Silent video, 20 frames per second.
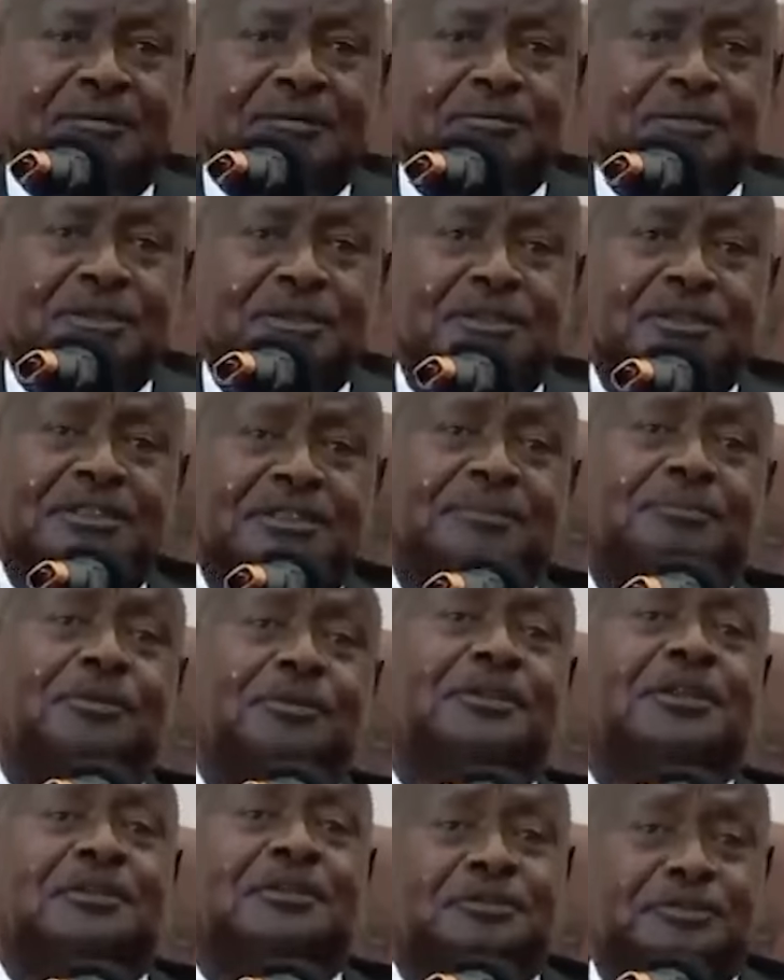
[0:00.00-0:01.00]
have been
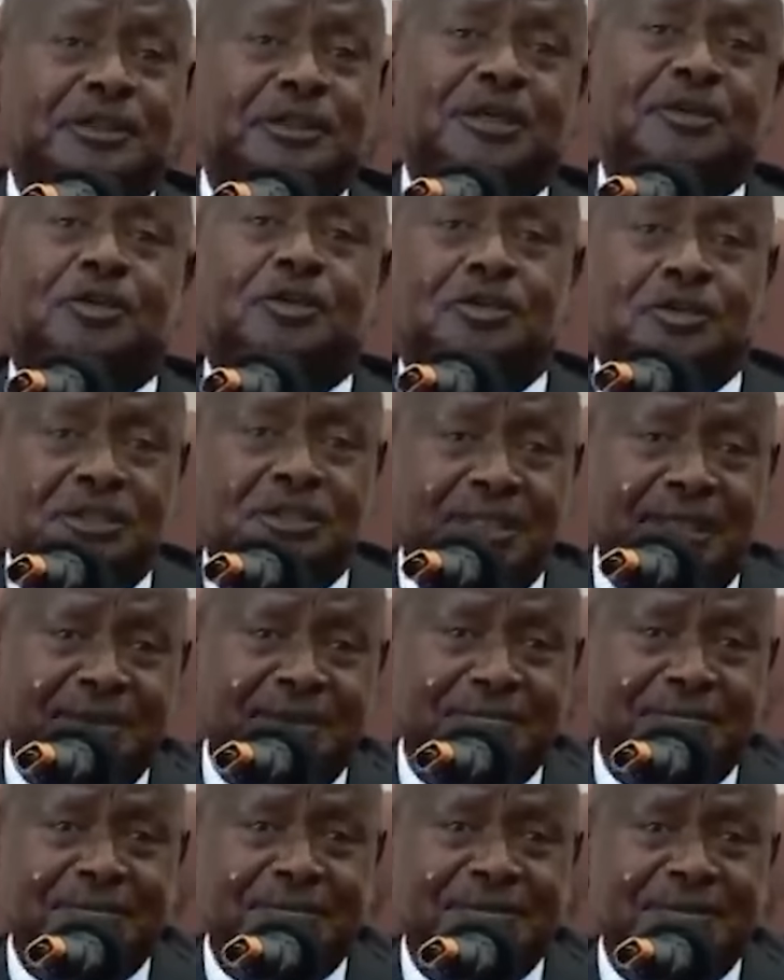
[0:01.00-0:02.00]
disappointed for a long
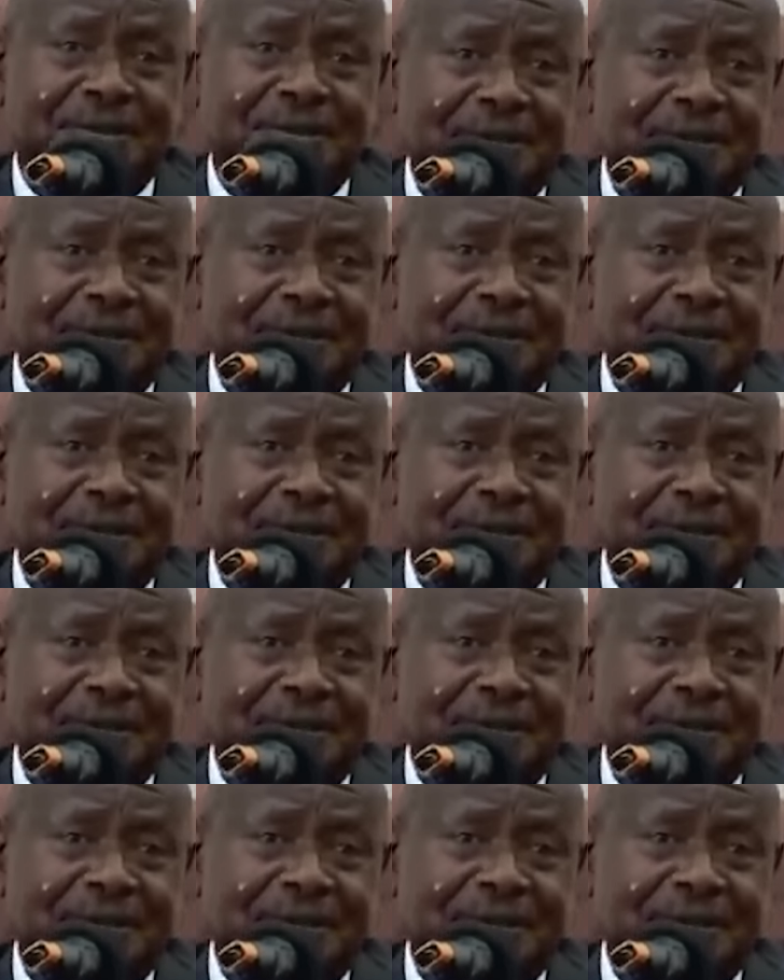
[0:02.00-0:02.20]
time